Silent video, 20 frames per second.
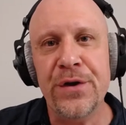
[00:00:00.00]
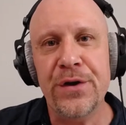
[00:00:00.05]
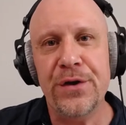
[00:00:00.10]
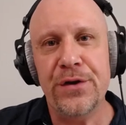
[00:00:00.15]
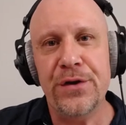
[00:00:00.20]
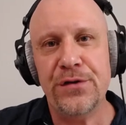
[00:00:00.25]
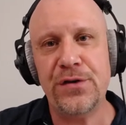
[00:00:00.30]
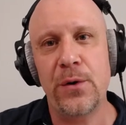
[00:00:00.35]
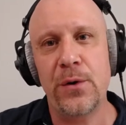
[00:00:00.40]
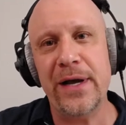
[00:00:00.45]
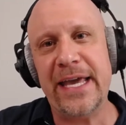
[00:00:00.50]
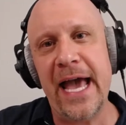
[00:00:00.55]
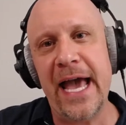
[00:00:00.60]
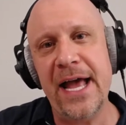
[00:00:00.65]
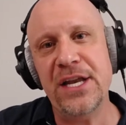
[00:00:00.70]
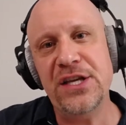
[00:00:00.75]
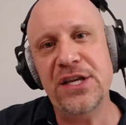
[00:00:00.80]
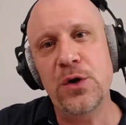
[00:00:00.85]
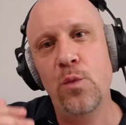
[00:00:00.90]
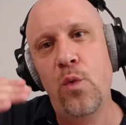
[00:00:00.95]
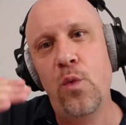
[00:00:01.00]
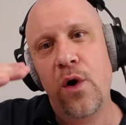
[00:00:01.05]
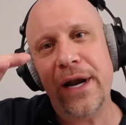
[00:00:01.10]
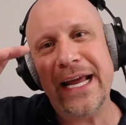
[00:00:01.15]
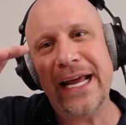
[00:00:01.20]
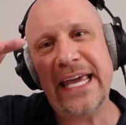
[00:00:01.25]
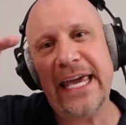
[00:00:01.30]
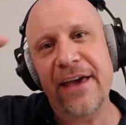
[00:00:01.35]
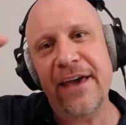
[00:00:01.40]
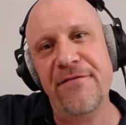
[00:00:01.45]
So again, you want to
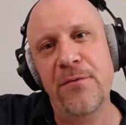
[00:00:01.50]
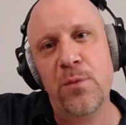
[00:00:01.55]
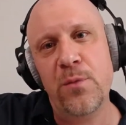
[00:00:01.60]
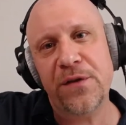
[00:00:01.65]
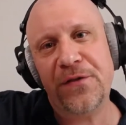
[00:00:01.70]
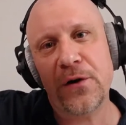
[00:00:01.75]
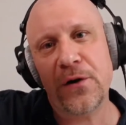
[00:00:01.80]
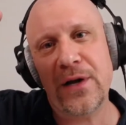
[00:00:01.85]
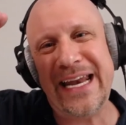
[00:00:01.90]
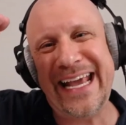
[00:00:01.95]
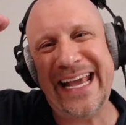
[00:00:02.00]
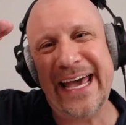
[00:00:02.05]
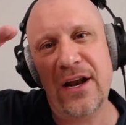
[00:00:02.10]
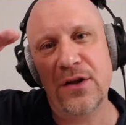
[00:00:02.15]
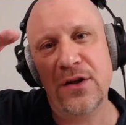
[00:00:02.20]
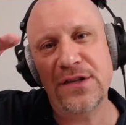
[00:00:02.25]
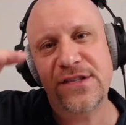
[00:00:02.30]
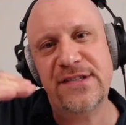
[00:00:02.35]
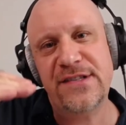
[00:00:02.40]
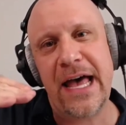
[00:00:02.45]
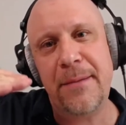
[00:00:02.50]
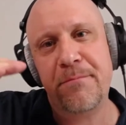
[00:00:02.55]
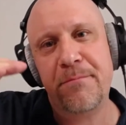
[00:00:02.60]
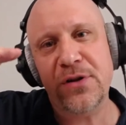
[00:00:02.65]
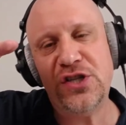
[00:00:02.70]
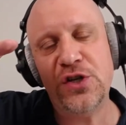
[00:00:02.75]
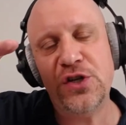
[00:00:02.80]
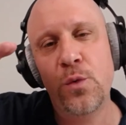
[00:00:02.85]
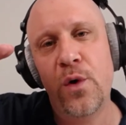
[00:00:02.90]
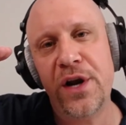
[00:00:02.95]
give them what they're going to get on set, but
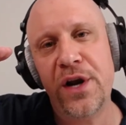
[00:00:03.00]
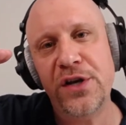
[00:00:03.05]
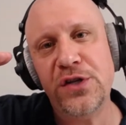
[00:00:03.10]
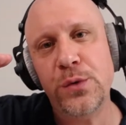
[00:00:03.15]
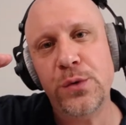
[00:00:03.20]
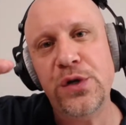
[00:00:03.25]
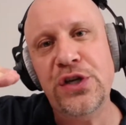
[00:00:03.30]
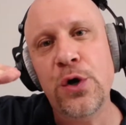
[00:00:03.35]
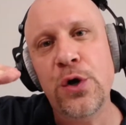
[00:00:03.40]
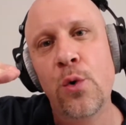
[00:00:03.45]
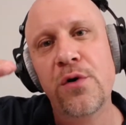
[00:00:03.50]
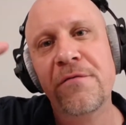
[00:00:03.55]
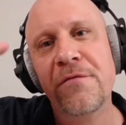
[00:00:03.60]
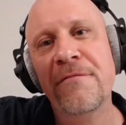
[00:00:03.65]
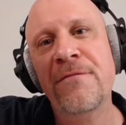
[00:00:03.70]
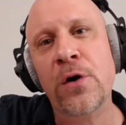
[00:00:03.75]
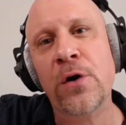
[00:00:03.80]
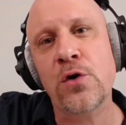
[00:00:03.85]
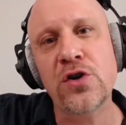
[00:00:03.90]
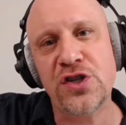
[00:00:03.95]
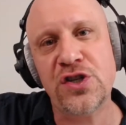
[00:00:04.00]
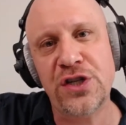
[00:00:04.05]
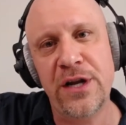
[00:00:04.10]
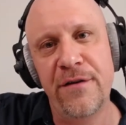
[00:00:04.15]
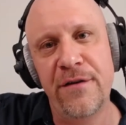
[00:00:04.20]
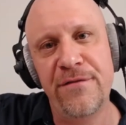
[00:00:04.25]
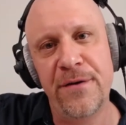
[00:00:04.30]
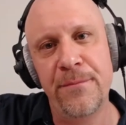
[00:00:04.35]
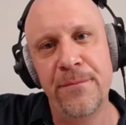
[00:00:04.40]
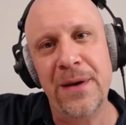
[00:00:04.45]
you want to do your version of
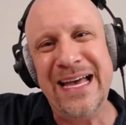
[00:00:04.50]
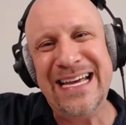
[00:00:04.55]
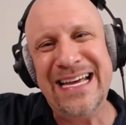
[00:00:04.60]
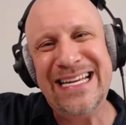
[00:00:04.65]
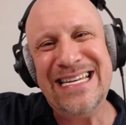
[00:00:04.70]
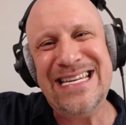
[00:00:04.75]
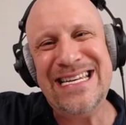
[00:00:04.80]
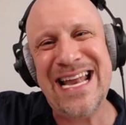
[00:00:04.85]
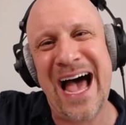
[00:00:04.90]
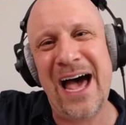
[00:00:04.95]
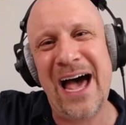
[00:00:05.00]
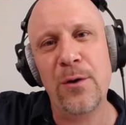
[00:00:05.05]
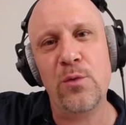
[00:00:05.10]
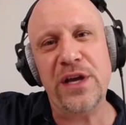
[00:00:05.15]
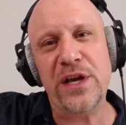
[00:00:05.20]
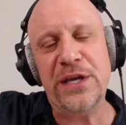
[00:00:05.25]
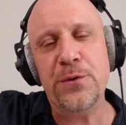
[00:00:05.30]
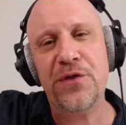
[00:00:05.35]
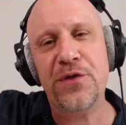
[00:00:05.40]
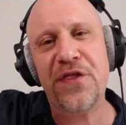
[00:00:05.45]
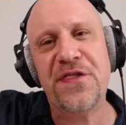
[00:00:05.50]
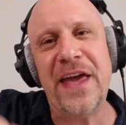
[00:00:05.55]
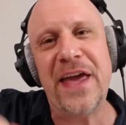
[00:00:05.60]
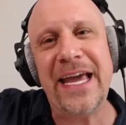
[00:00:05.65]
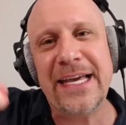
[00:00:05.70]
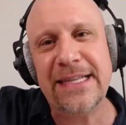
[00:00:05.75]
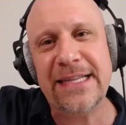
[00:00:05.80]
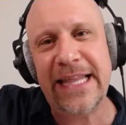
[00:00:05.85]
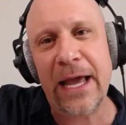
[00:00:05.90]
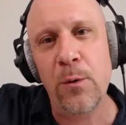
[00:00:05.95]
them, not what you think
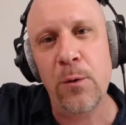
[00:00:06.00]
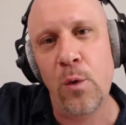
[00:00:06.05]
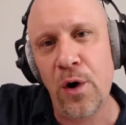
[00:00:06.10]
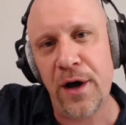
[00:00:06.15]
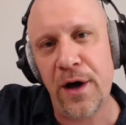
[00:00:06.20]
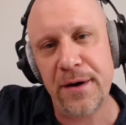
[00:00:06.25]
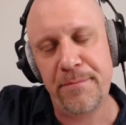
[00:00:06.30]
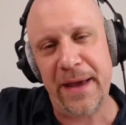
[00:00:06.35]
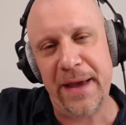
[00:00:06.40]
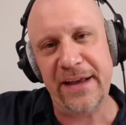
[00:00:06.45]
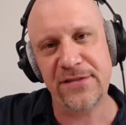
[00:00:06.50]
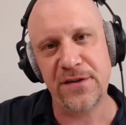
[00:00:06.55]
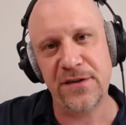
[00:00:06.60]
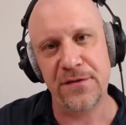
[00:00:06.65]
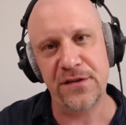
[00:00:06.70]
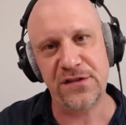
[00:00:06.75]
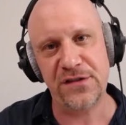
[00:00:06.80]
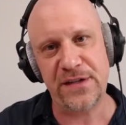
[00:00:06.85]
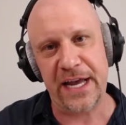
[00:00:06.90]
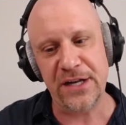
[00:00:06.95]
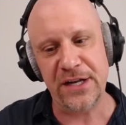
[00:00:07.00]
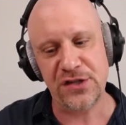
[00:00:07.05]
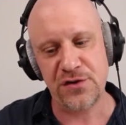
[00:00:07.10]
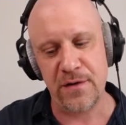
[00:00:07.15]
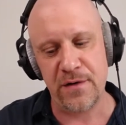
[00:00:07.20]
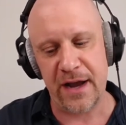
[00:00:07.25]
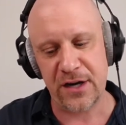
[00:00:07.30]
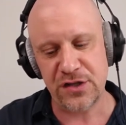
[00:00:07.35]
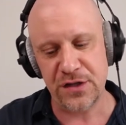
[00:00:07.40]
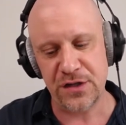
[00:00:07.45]
they want based on the stage
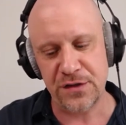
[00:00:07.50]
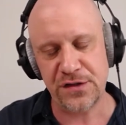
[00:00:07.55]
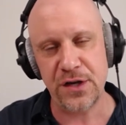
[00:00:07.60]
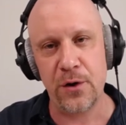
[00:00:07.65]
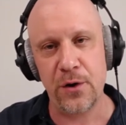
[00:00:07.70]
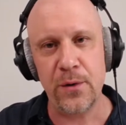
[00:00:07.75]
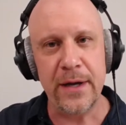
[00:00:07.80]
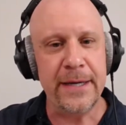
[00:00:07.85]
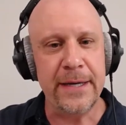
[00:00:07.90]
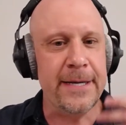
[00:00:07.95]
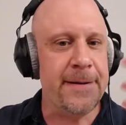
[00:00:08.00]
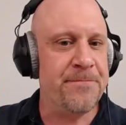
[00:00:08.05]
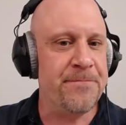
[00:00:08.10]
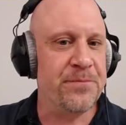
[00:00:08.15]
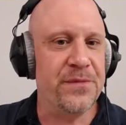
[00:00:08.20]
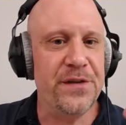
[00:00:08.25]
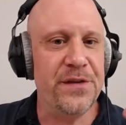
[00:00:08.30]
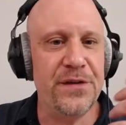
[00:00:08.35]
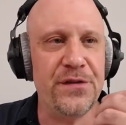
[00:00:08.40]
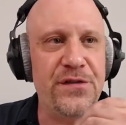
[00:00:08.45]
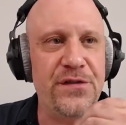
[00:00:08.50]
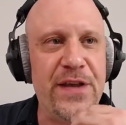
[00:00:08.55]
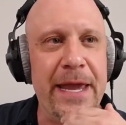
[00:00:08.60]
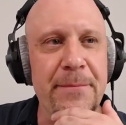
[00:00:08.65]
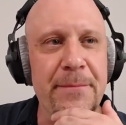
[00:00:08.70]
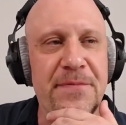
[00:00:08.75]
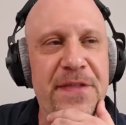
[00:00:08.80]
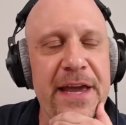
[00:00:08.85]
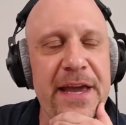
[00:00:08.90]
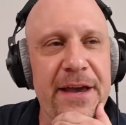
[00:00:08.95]
direction. So same
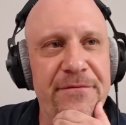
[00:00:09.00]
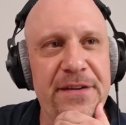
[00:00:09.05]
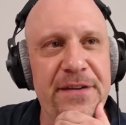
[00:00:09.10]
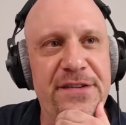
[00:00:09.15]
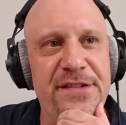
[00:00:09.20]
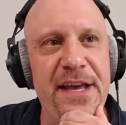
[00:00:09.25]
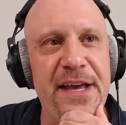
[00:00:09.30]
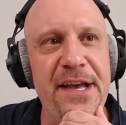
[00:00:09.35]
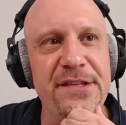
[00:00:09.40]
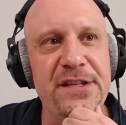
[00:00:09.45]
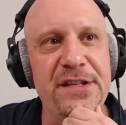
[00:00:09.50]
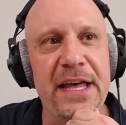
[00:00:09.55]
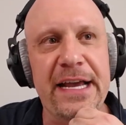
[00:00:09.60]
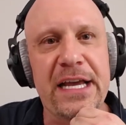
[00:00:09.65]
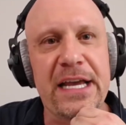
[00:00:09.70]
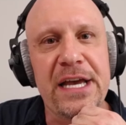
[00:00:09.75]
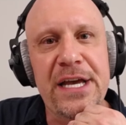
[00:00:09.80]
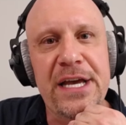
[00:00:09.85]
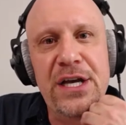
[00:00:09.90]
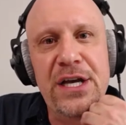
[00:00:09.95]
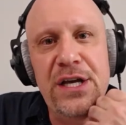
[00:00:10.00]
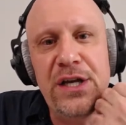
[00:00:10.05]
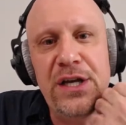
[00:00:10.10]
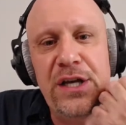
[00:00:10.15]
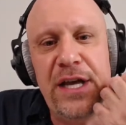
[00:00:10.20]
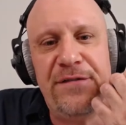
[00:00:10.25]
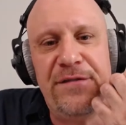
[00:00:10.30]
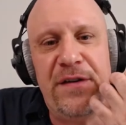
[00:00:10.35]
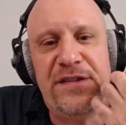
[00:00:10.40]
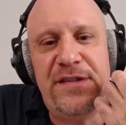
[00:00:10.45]
thing if it says like,
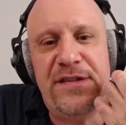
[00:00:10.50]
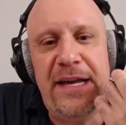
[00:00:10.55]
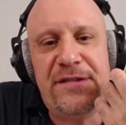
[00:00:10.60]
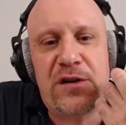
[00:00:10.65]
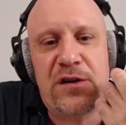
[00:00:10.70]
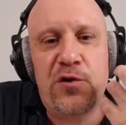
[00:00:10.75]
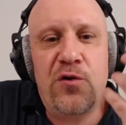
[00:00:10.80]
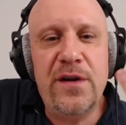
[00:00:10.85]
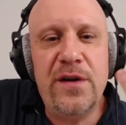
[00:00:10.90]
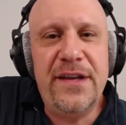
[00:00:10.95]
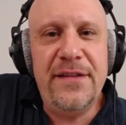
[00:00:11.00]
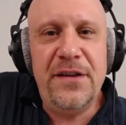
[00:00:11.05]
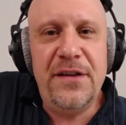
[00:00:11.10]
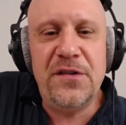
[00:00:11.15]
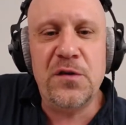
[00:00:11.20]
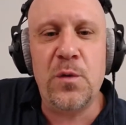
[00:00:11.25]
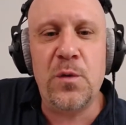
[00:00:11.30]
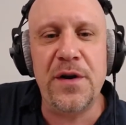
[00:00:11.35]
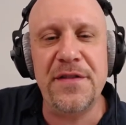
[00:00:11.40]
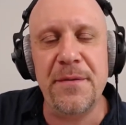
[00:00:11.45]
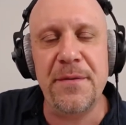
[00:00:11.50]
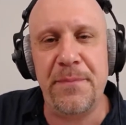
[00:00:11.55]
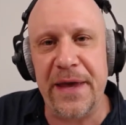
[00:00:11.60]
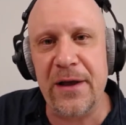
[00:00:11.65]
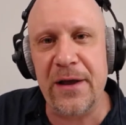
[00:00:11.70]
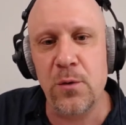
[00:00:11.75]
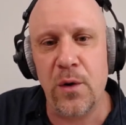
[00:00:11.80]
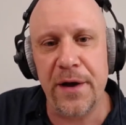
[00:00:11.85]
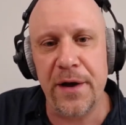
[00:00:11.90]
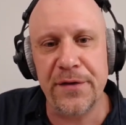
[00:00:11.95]
if it says, this is one of the big
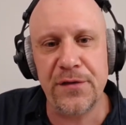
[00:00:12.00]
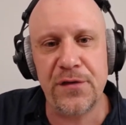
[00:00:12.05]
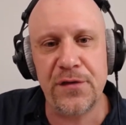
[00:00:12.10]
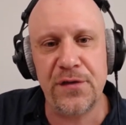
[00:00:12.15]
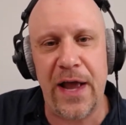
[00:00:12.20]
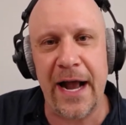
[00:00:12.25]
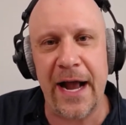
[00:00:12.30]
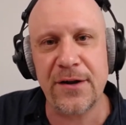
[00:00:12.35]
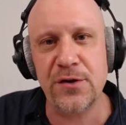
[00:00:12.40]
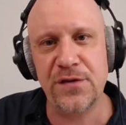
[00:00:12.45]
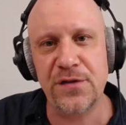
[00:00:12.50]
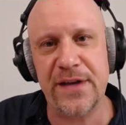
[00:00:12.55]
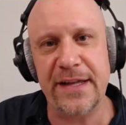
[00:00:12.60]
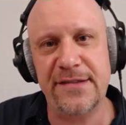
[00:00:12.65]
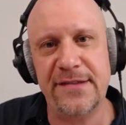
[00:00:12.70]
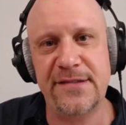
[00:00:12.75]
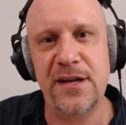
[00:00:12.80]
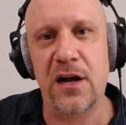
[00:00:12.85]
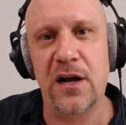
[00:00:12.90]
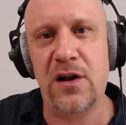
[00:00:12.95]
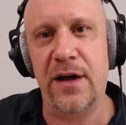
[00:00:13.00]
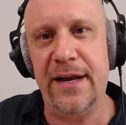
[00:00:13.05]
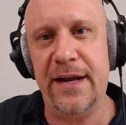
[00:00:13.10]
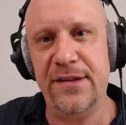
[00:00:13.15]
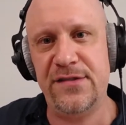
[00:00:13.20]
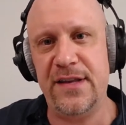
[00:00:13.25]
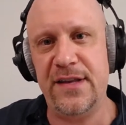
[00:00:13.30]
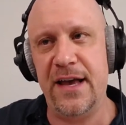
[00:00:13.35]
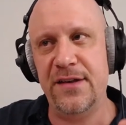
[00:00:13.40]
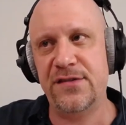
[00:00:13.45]
ones, actors get stuck on it,
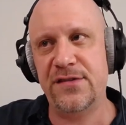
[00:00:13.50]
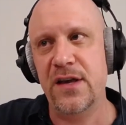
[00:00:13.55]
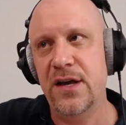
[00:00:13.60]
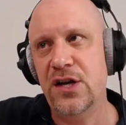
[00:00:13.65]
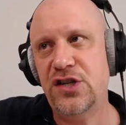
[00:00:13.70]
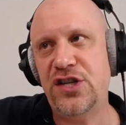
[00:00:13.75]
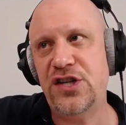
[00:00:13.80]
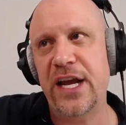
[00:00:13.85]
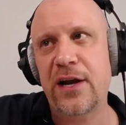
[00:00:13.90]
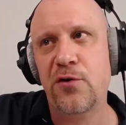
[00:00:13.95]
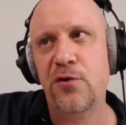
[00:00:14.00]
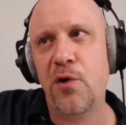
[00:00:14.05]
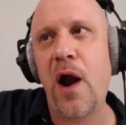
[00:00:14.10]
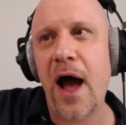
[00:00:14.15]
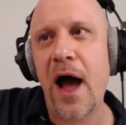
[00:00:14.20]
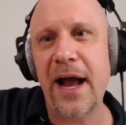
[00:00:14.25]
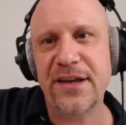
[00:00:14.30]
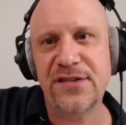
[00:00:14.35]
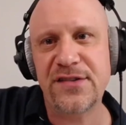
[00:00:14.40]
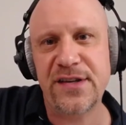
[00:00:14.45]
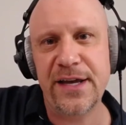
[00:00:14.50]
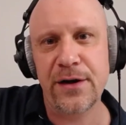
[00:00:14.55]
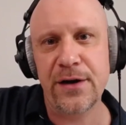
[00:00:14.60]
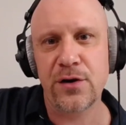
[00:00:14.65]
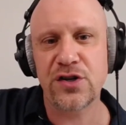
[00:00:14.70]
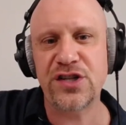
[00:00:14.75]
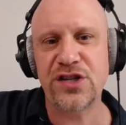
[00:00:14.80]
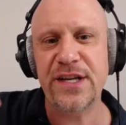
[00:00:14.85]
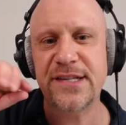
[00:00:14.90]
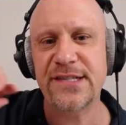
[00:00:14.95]
says she cries here,
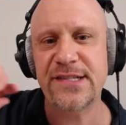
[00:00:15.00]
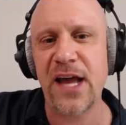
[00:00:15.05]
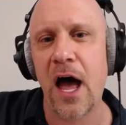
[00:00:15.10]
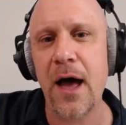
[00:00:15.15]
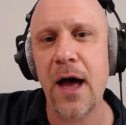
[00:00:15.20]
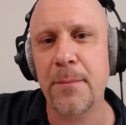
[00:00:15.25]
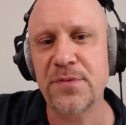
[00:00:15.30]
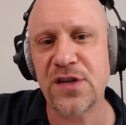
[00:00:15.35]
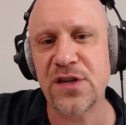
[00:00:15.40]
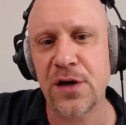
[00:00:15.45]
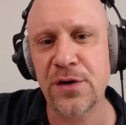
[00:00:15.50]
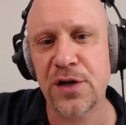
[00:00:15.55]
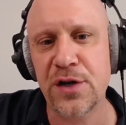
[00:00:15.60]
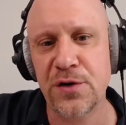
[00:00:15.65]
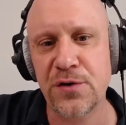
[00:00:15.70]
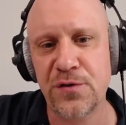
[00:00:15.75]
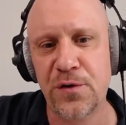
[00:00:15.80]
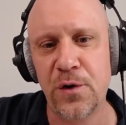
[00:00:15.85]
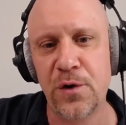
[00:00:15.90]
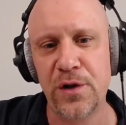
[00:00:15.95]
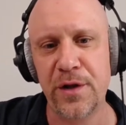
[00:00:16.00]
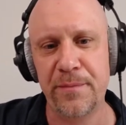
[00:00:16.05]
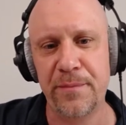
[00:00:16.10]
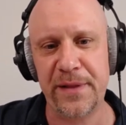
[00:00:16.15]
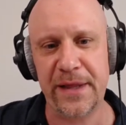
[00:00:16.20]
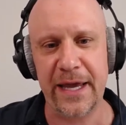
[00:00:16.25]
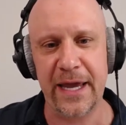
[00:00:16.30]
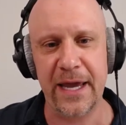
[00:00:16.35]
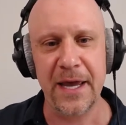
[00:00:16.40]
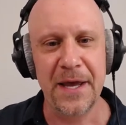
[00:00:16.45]
she sobs
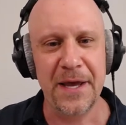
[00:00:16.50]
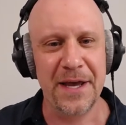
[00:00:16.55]
uncontrollably.